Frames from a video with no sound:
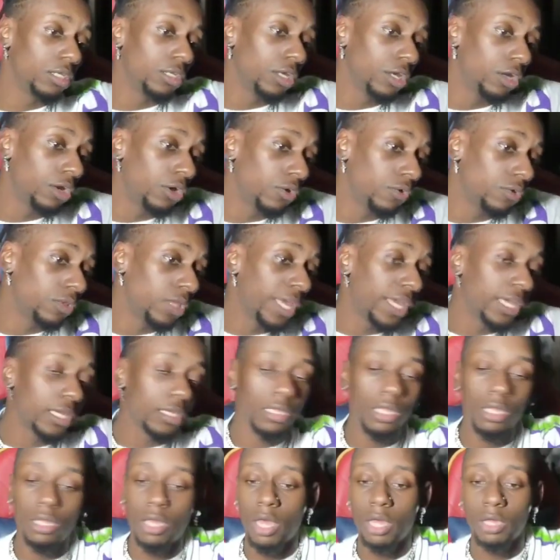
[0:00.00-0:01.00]
know,
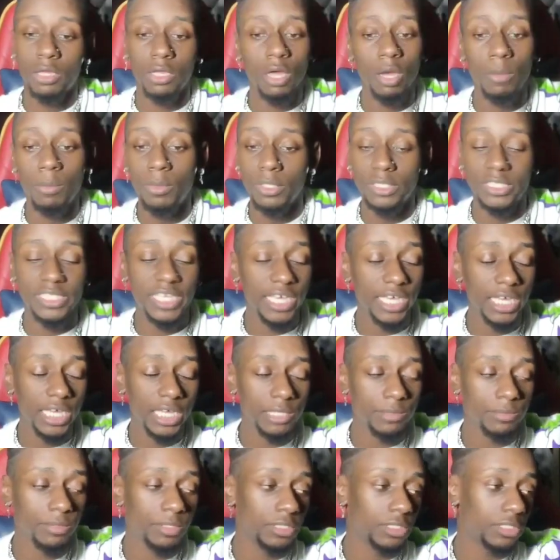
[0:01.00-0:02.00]
like a couple of
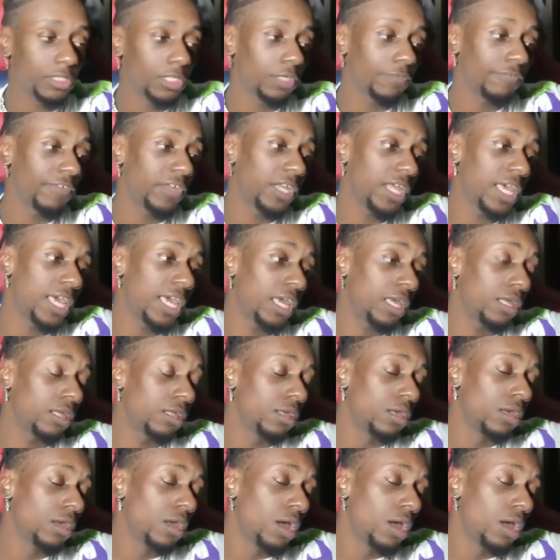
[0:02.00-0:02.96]
times and stuff like that.